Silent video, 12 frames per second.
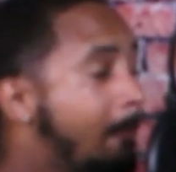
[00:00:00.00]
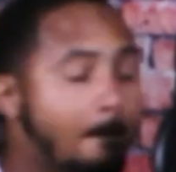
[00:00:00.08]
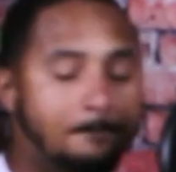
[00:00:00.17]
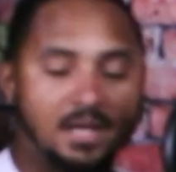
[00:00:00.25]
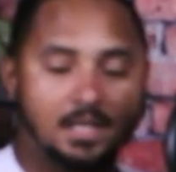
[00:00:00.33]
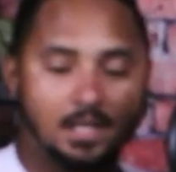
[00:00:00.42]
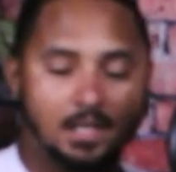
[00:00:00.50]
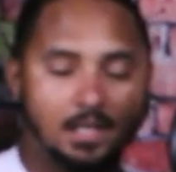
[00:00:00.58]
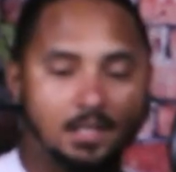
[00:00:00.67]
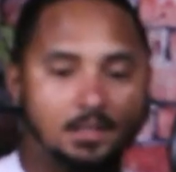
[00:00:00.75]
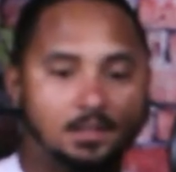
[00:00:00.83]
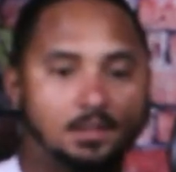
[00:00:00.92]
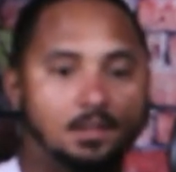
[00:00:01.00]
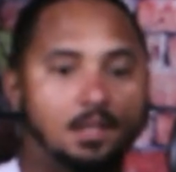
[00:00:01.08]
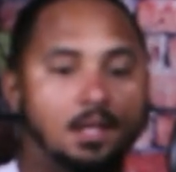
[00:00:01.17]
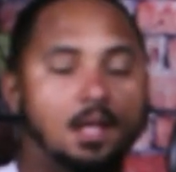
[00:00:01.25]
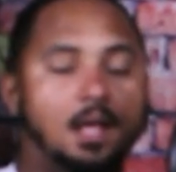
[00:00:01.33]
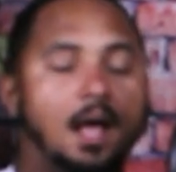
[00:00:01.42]
because
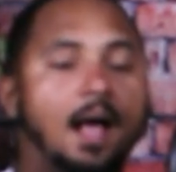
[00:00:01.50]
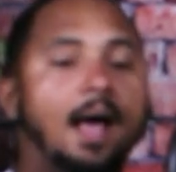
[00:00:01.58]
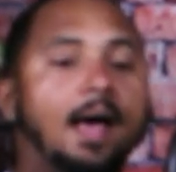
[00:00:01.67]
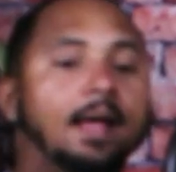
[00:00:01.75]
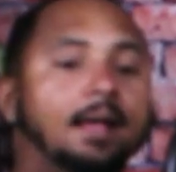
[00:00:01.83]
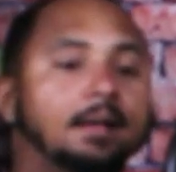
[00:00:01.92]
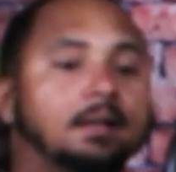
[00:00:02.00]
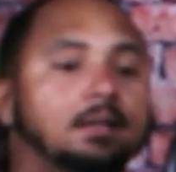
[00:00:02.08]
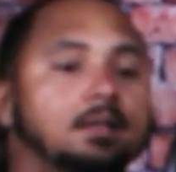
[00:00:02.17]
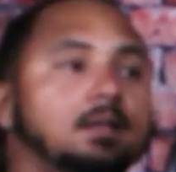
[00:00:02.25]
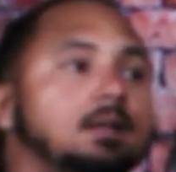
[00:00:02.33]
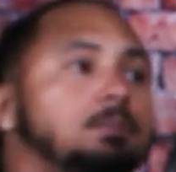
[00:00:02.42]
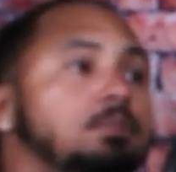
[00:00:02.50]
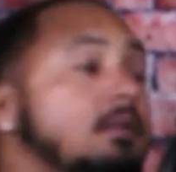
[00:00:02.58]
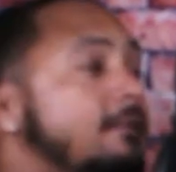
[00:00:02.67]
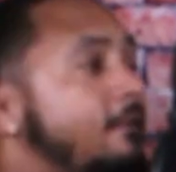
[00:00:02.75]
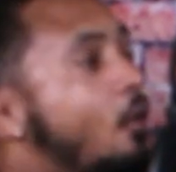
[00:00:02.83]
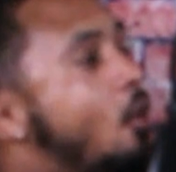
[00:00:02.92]
I
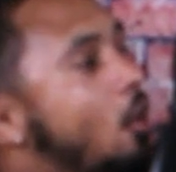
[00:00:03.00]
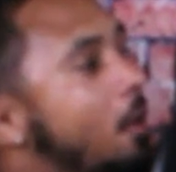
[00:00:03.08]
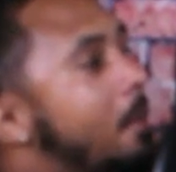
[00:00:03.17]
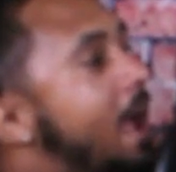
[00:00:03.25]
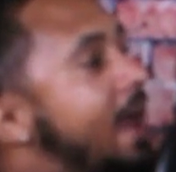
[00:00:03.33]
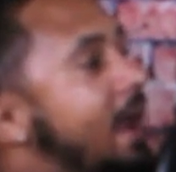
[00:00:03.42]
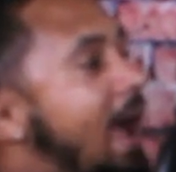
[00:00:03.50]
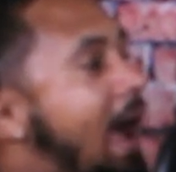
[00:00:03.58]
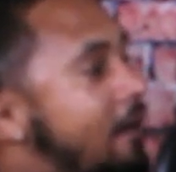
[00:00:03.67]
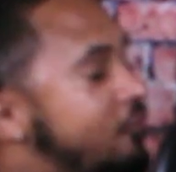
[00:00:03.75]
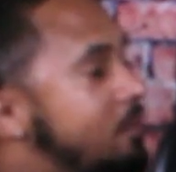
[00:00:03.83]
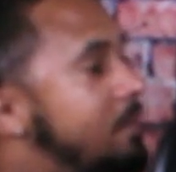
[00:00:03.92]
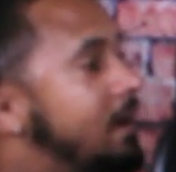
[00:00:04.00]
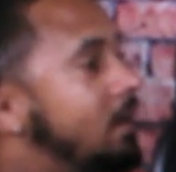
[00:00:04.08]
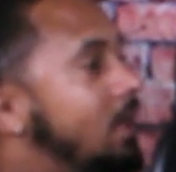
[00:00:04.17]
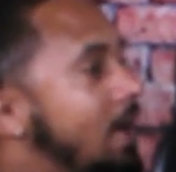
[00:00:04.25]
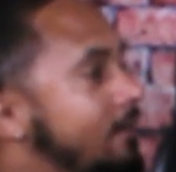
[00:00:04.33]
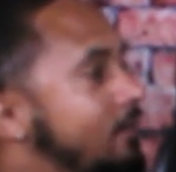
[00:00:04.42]
perform at an alpha male
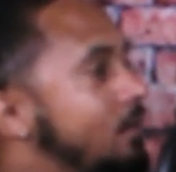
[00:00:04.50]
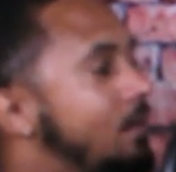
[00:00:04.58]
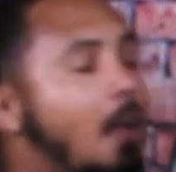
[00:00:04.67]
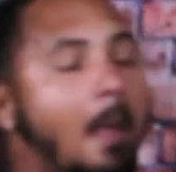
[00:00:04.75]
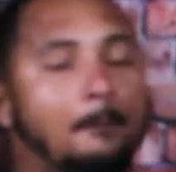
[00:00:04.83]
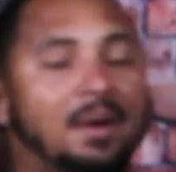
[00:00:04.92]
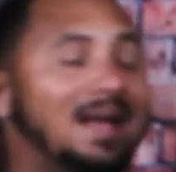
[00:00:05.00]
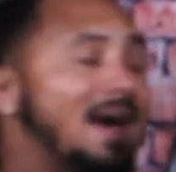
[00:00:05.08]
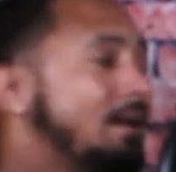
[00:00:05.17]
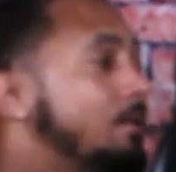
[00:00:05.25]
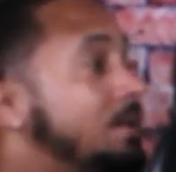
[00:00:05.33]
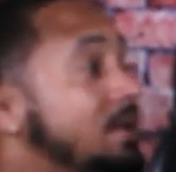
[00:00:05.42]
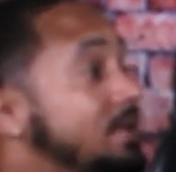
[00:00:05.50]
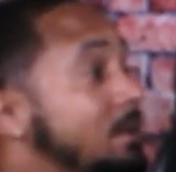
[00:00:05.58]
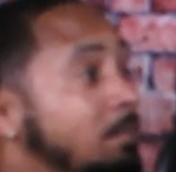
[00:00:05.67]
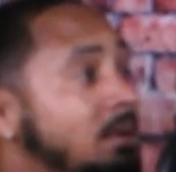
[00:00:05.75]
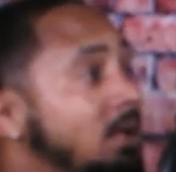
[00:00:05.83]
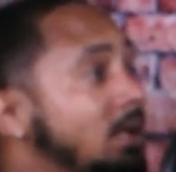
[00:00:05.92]
level, but I don't need to
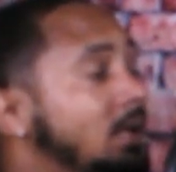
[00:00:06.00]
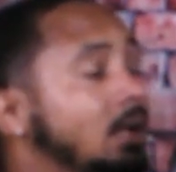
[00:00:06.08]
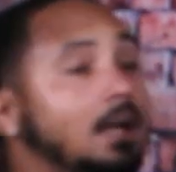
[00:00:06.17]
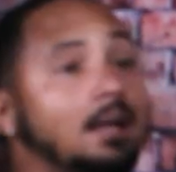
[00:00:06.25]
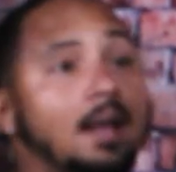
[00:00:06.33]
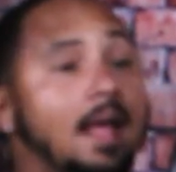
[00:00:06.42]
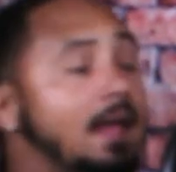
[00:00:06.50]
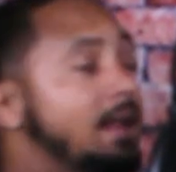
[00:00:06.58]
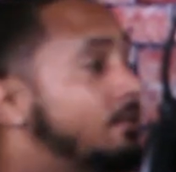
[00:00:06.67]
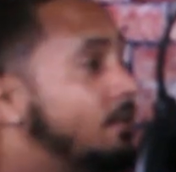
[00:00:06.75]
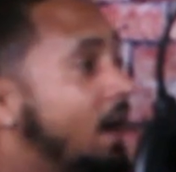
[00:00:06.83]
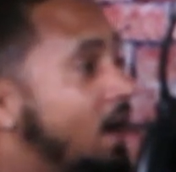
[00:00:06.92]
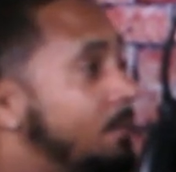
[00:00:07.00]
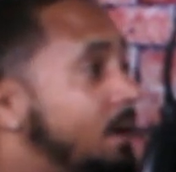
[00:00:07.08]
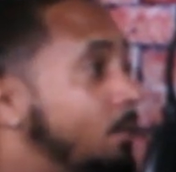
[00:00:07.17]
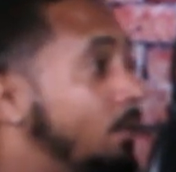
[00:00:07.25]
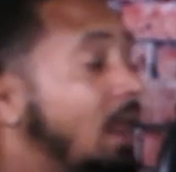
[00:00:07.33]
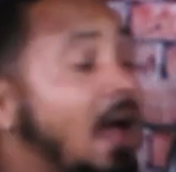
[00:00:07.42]
be in that
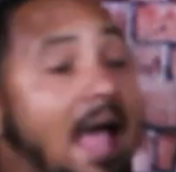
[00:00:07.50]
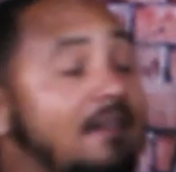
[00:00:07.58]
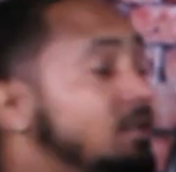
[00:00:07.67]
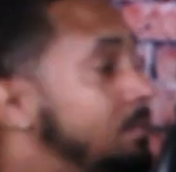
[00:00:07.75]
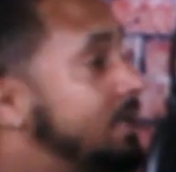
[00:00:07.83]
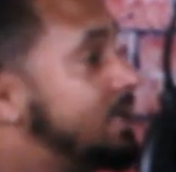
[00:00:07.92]
environment where I have to be the